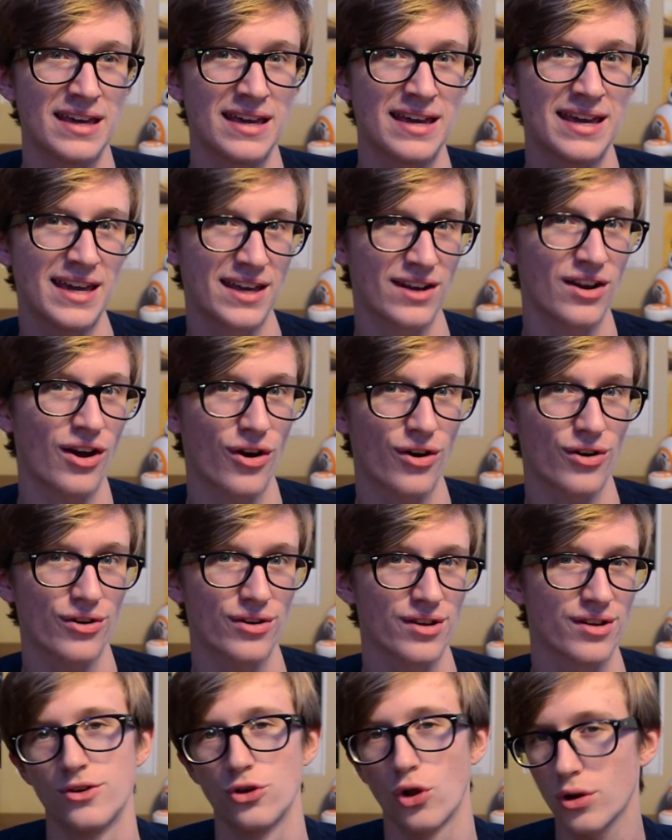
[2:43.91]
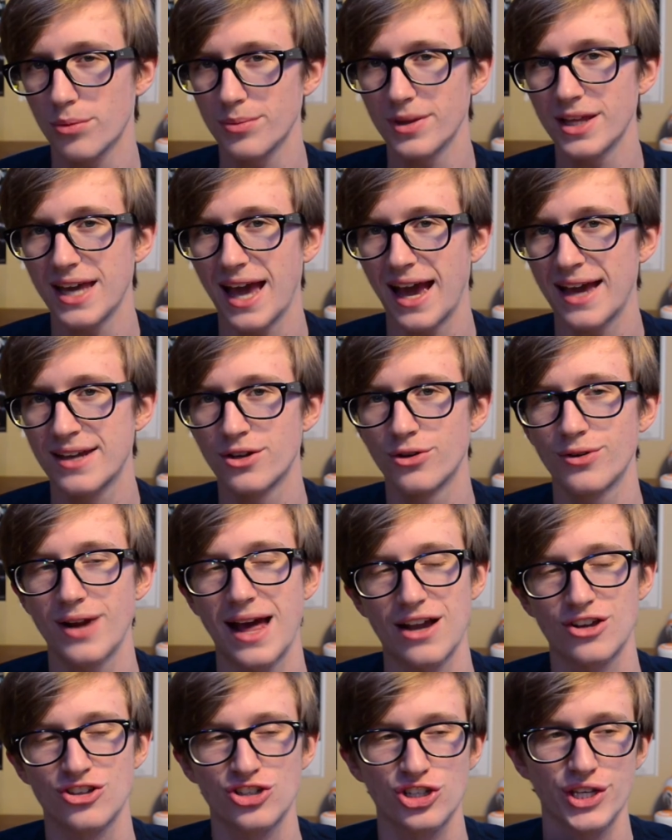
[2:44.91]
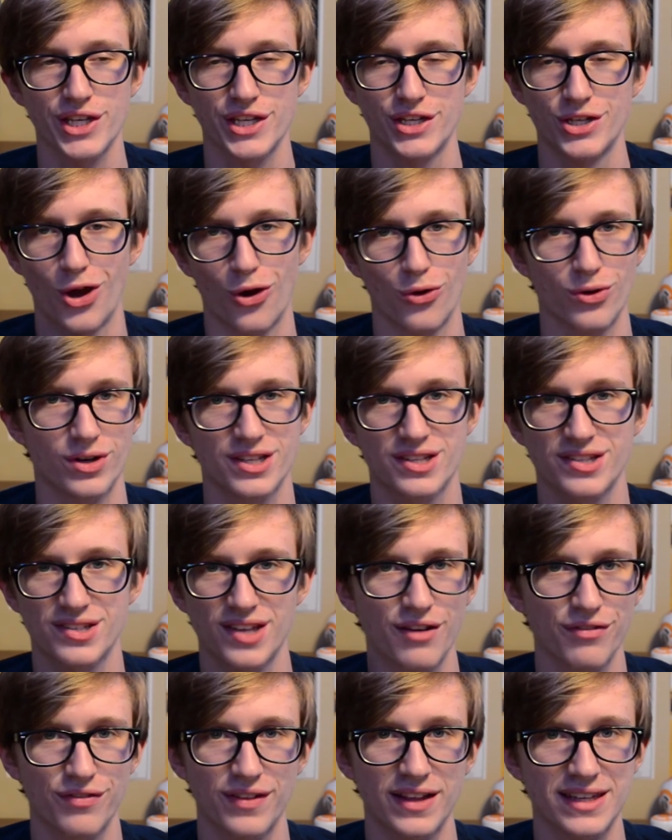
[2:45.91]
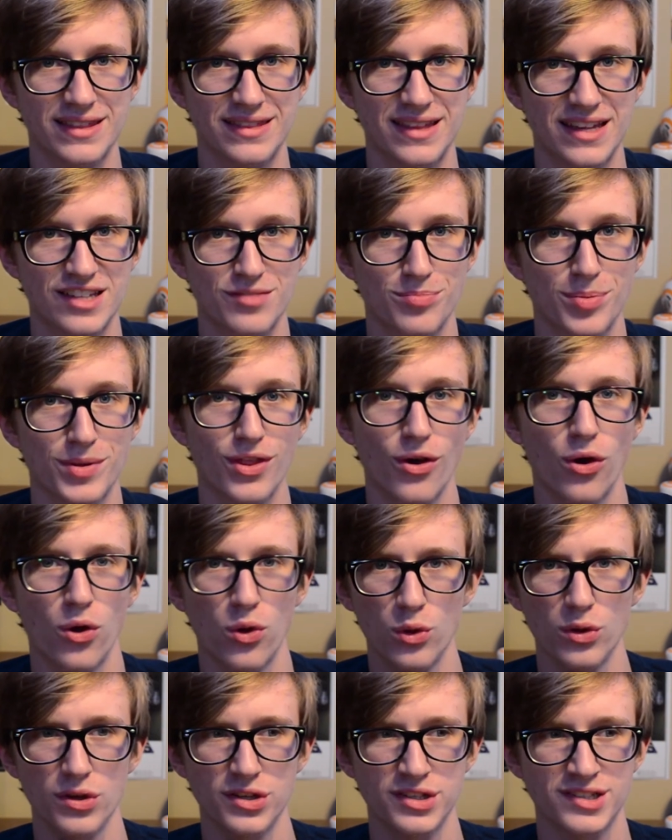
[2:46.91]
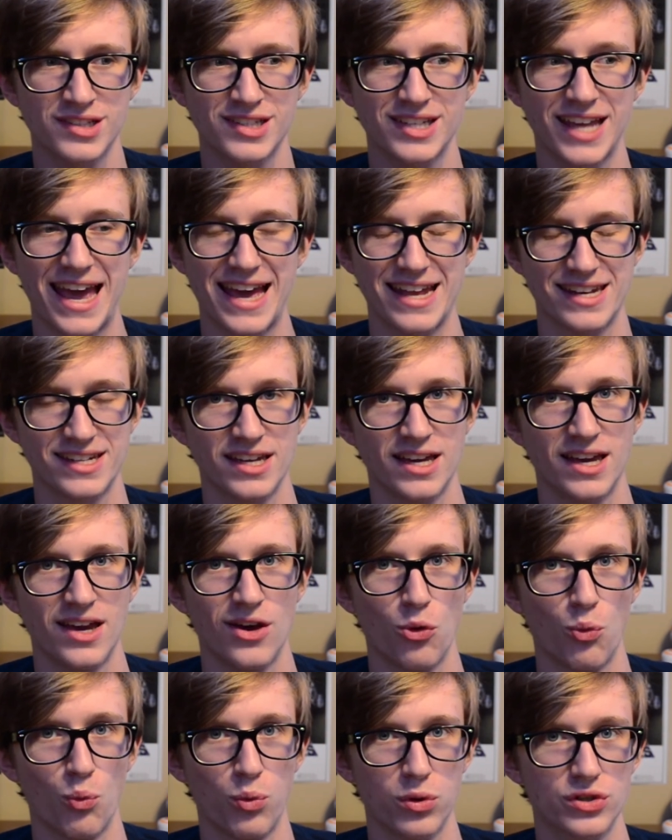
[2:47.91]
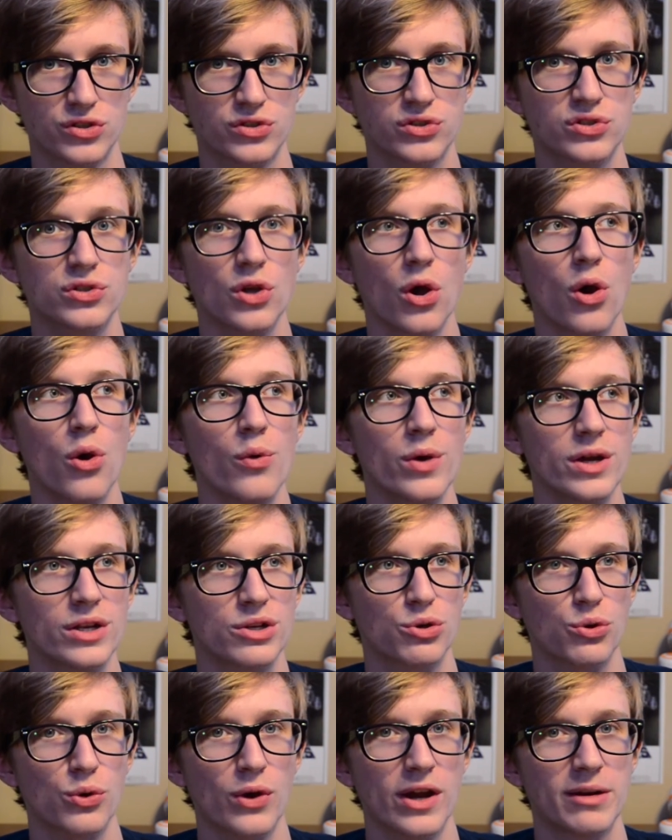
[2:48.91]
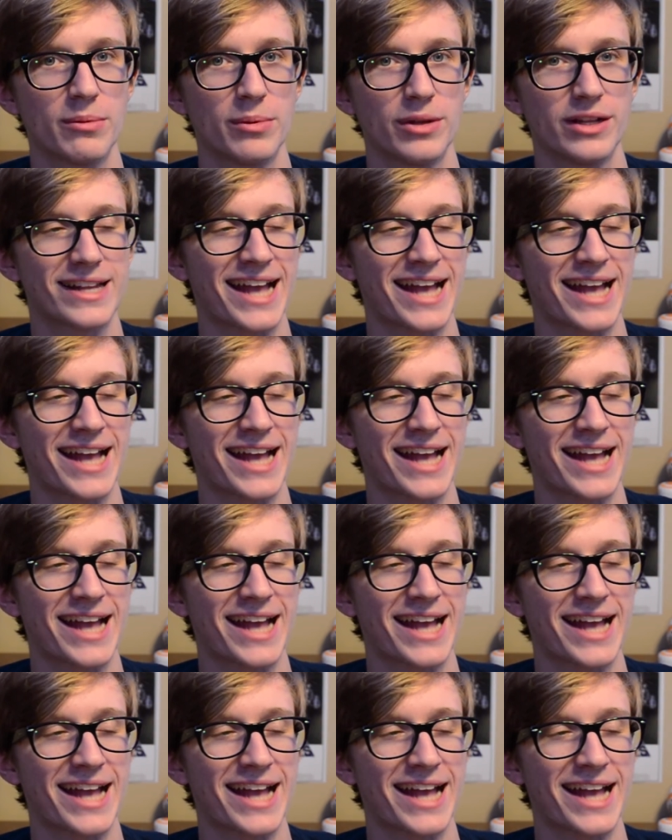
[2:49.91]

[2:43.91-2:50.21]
hit hard. Normally I don't actually notice stuff like this, but the whole set was so incredible.